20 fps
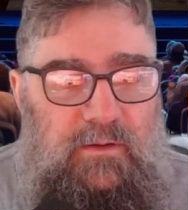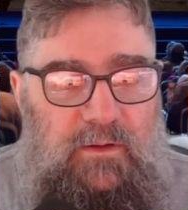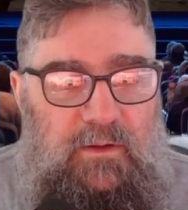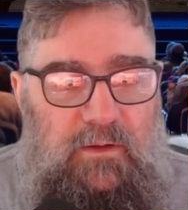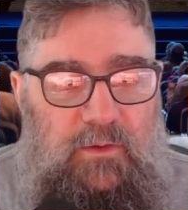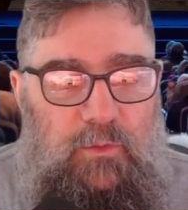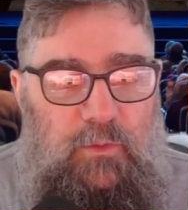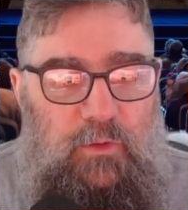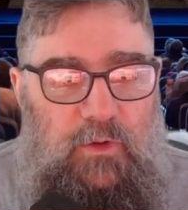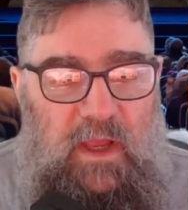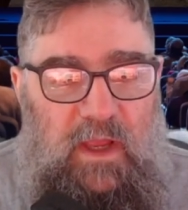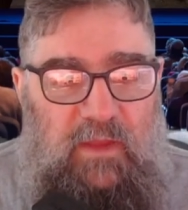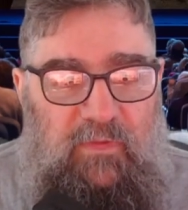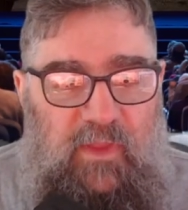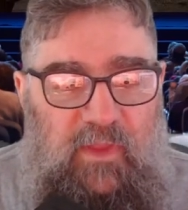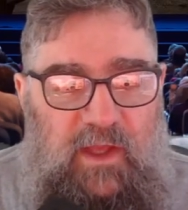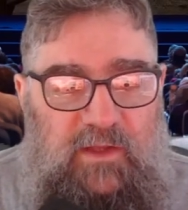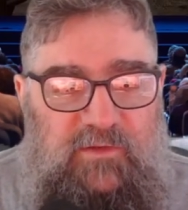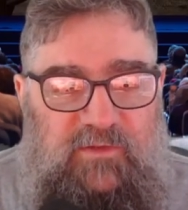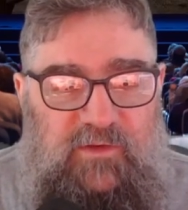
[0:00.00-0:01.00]
Look at
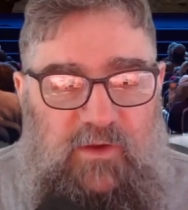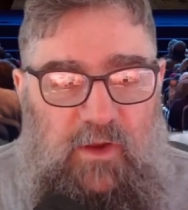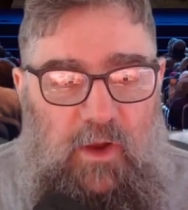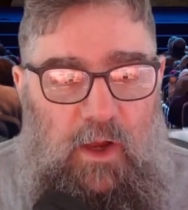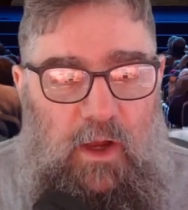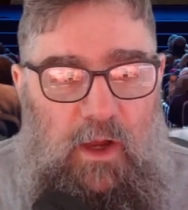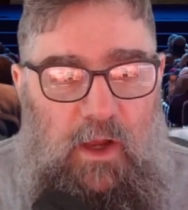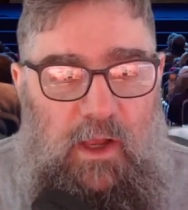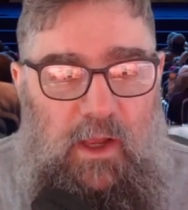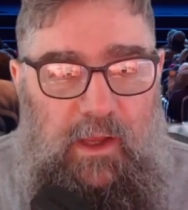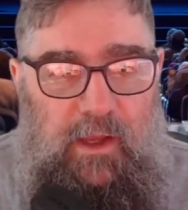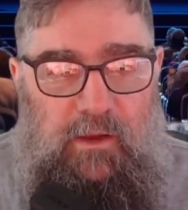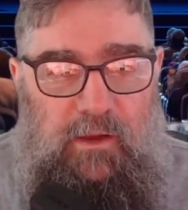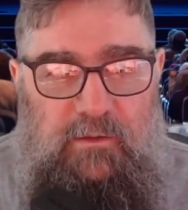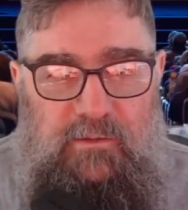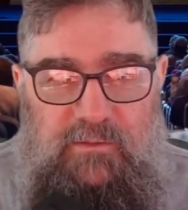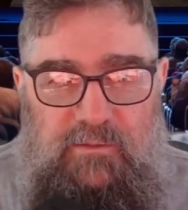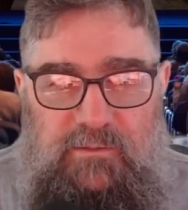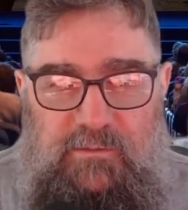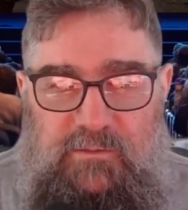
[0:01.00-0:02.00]
that sky.
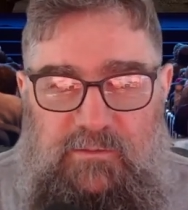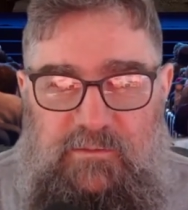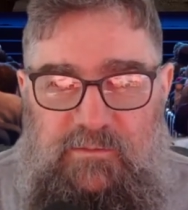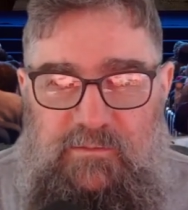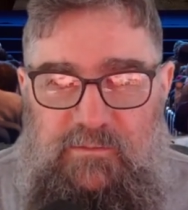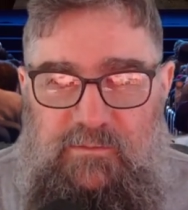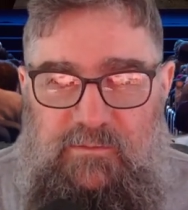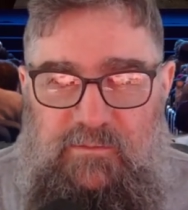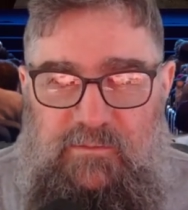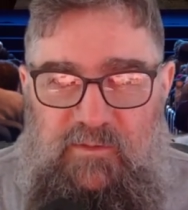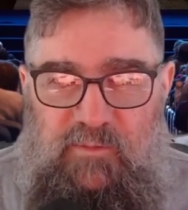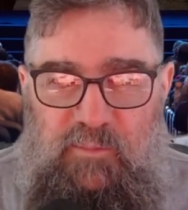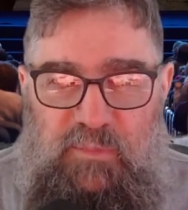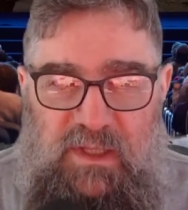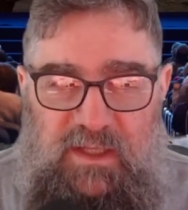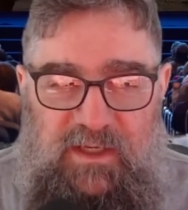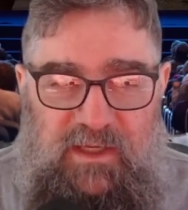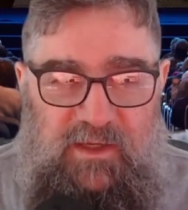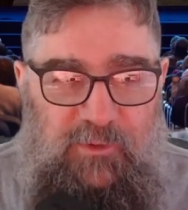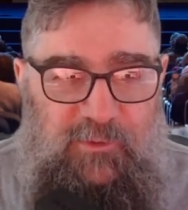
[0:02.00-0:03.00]

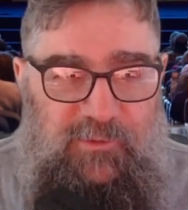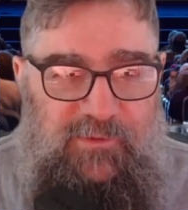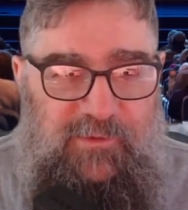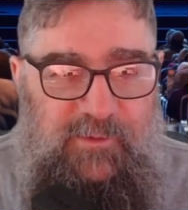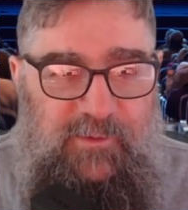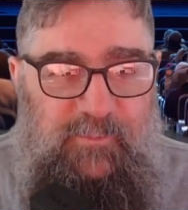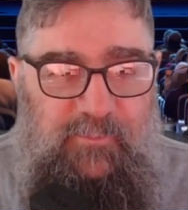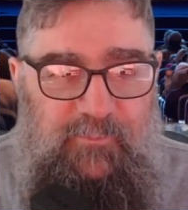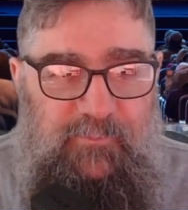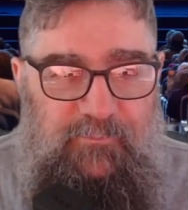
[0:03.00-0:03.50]
Bloody awesome.